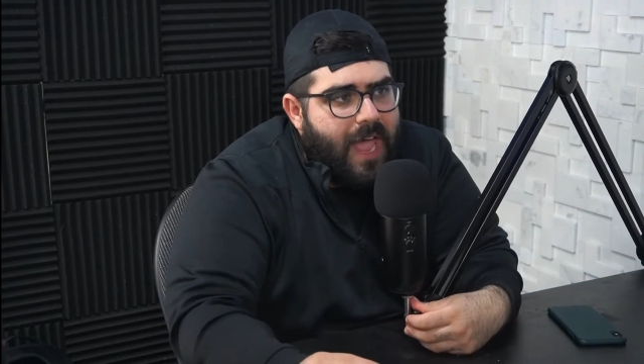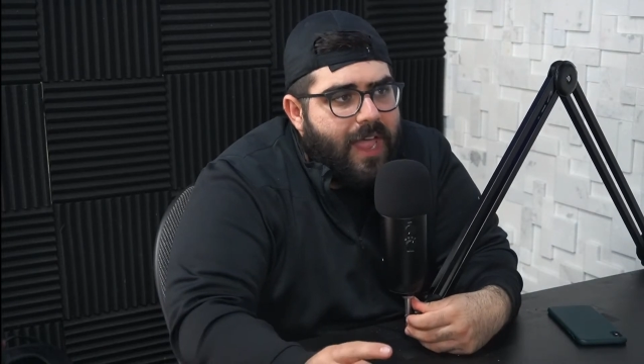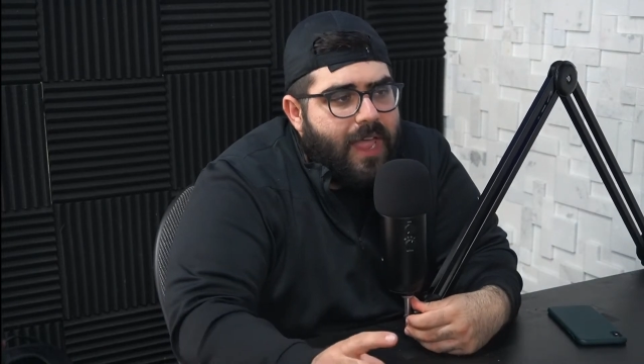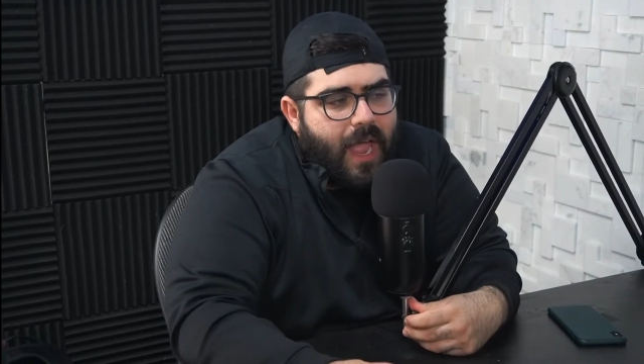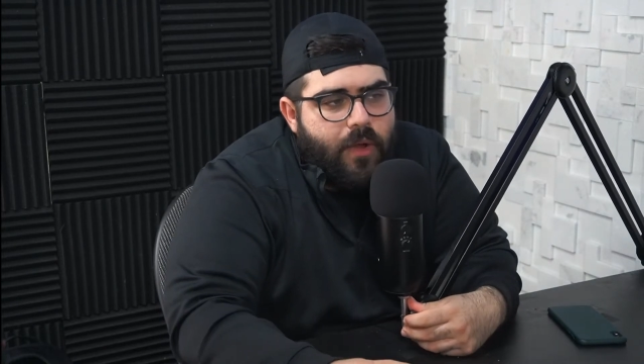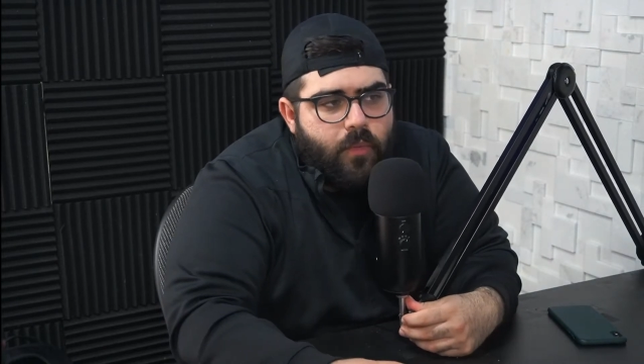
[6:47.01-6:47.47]

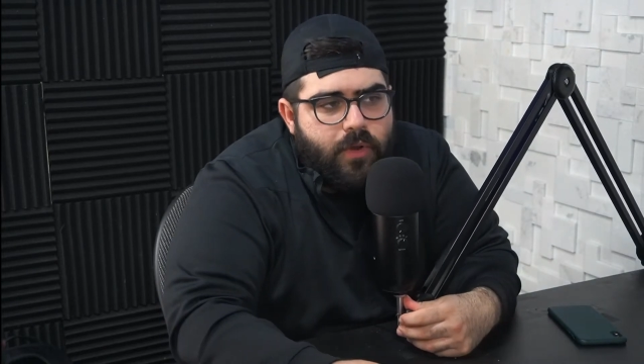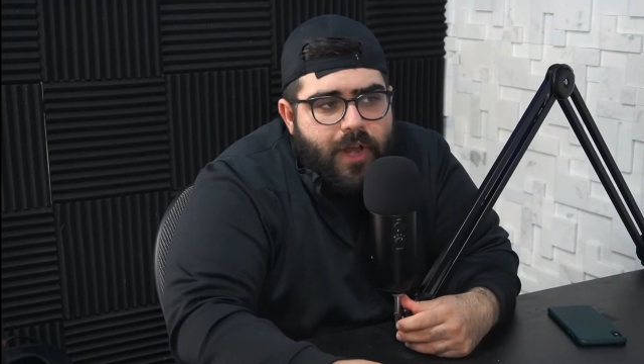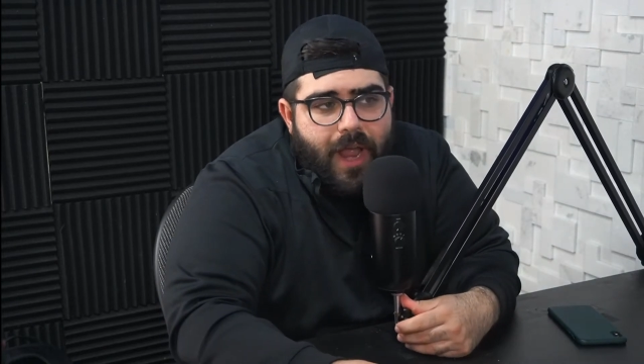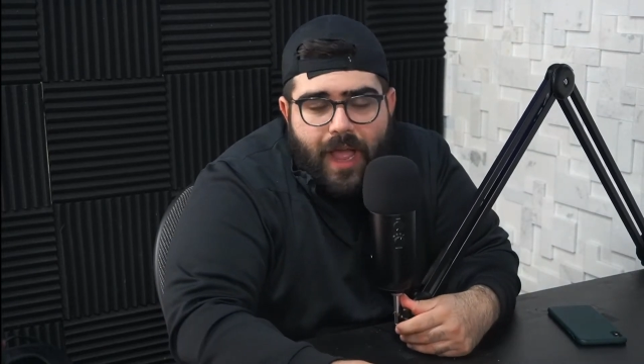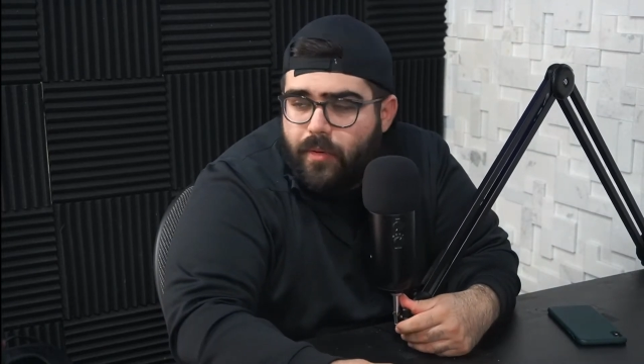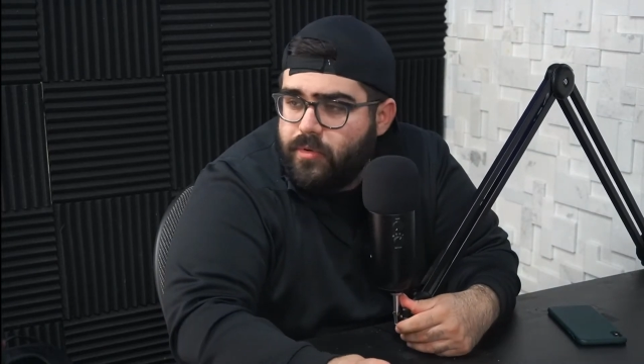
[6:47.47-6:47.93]
I
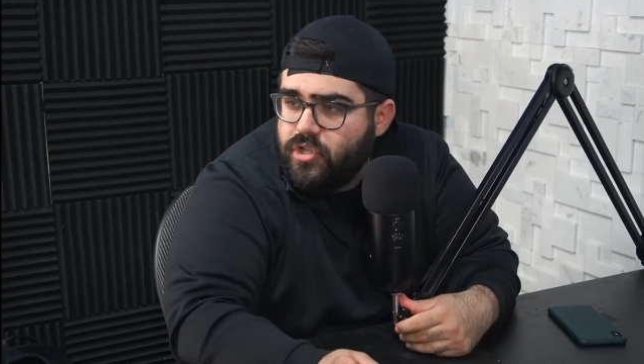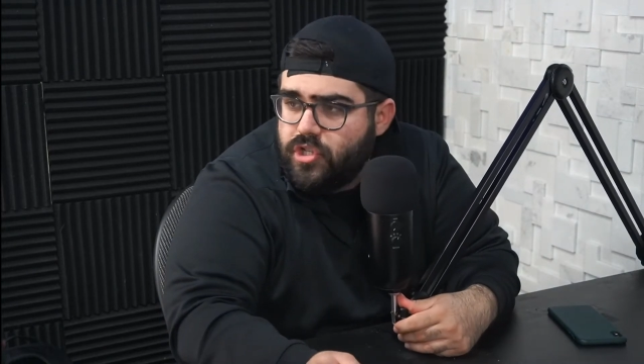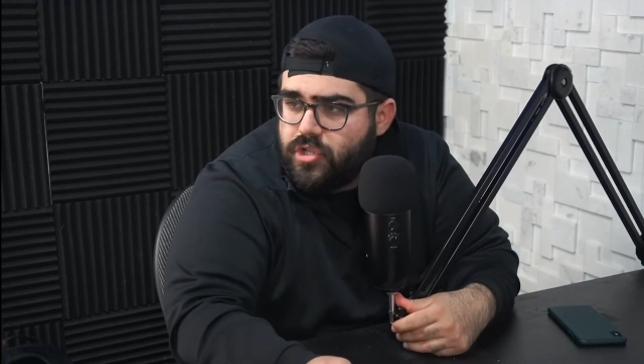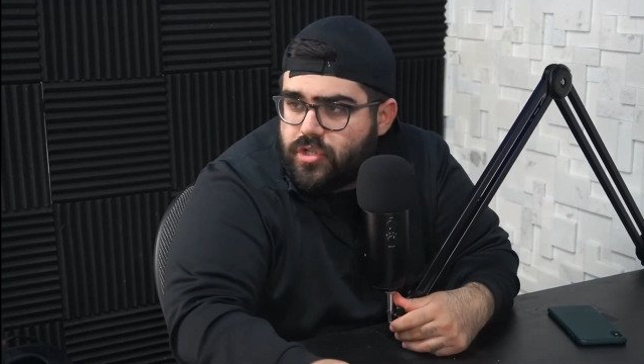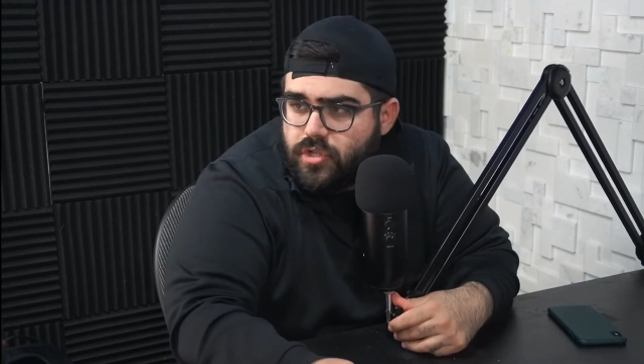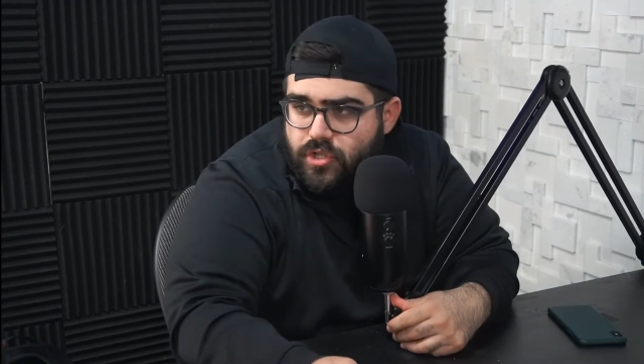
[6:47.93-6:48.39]
wonder how
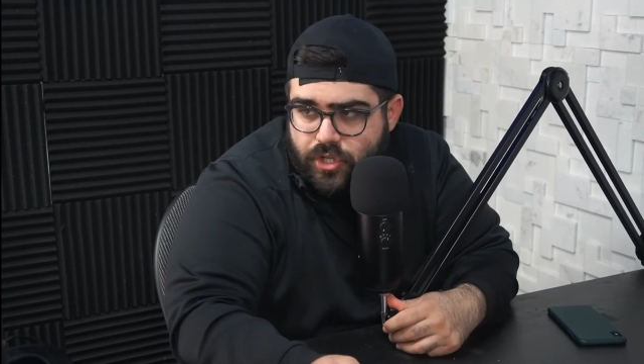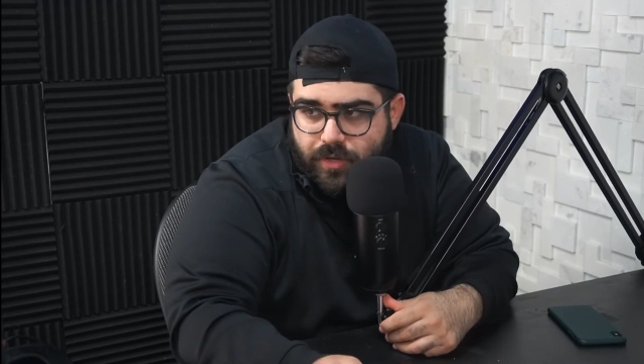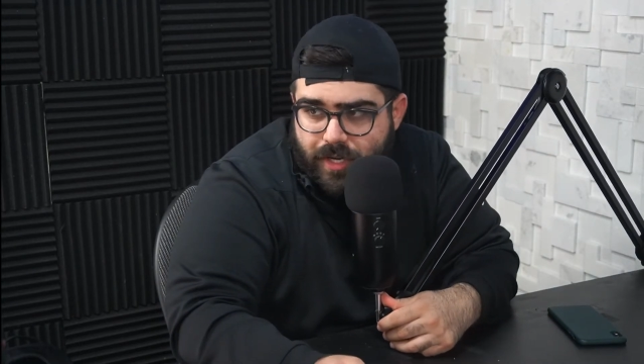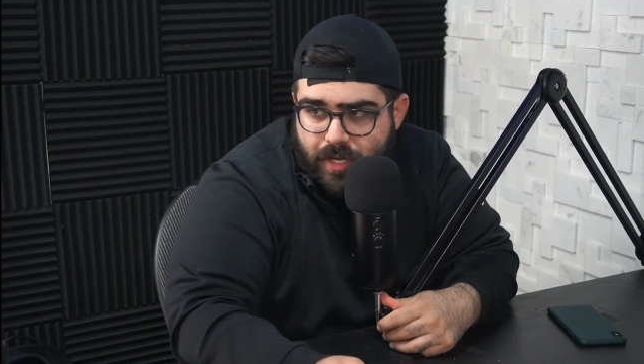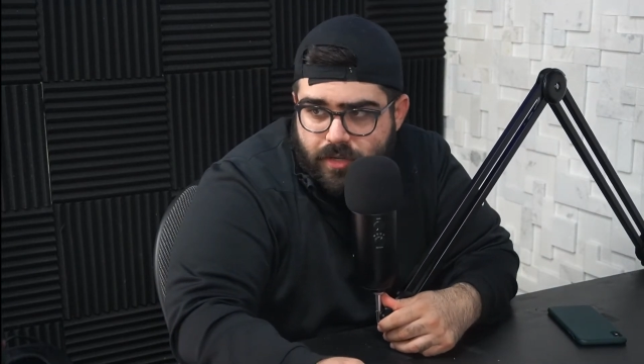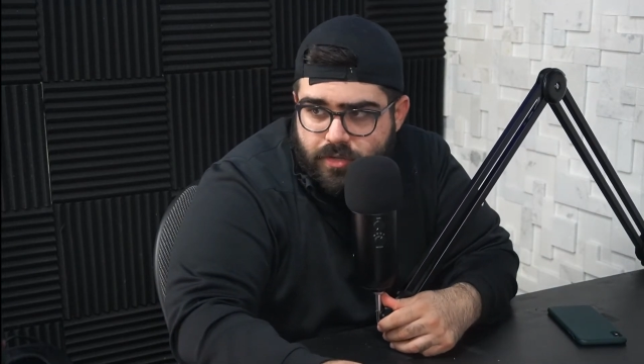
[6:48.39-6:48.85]
much.
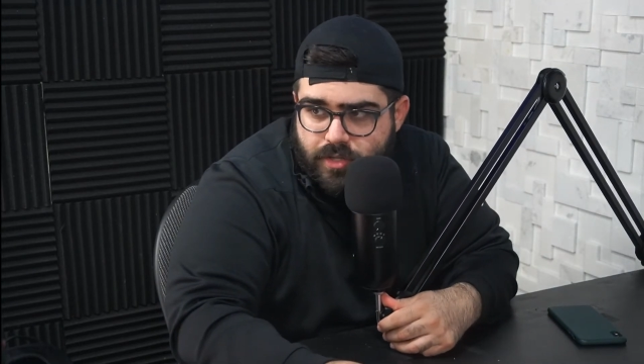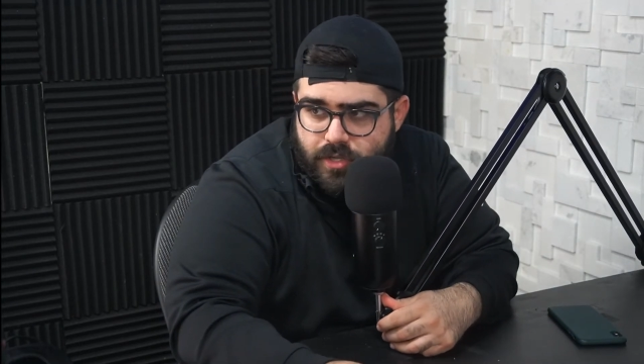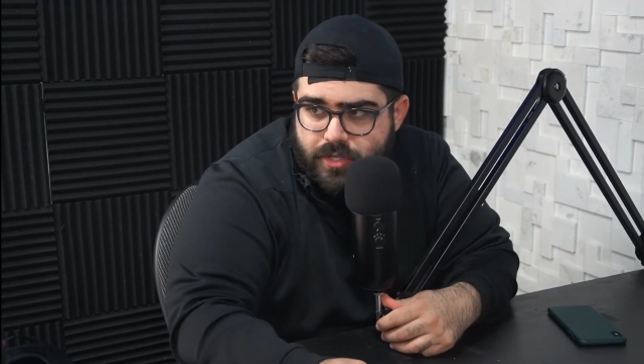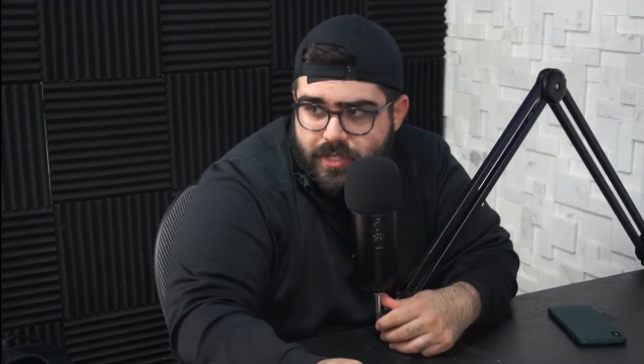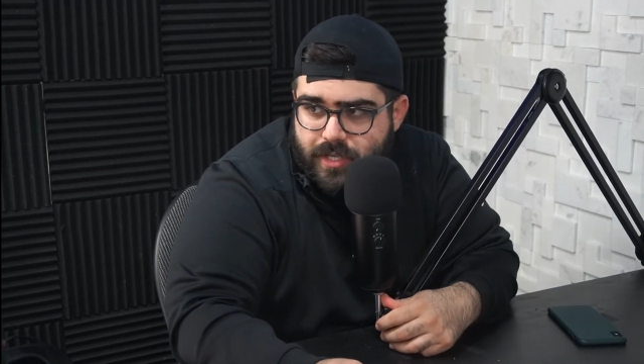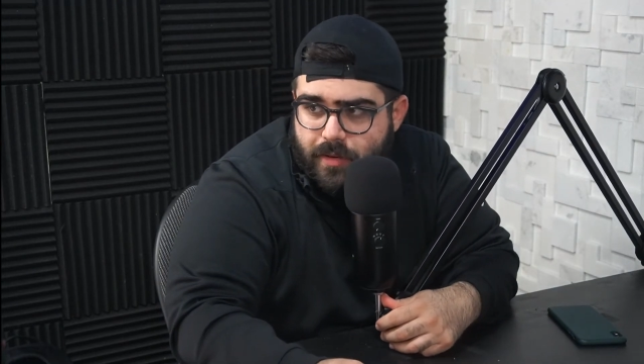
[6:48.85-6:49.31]
Chewy, can you
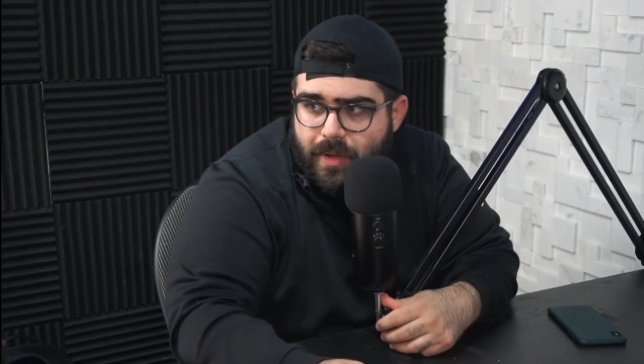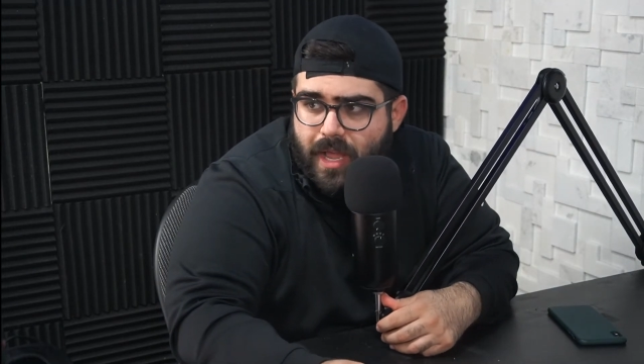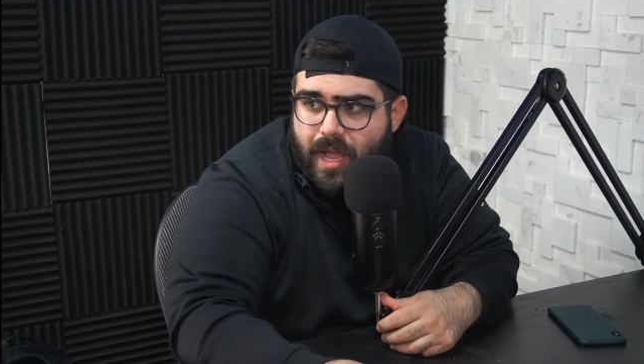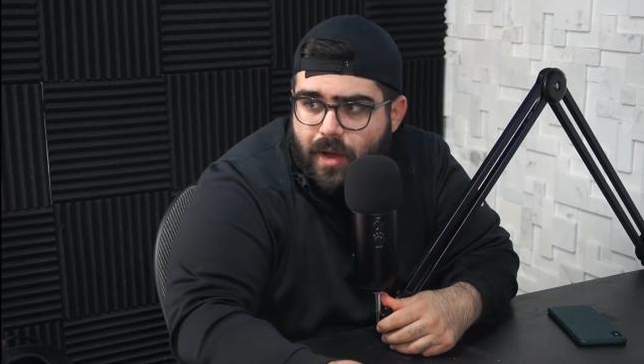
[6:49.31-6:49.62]
search this up?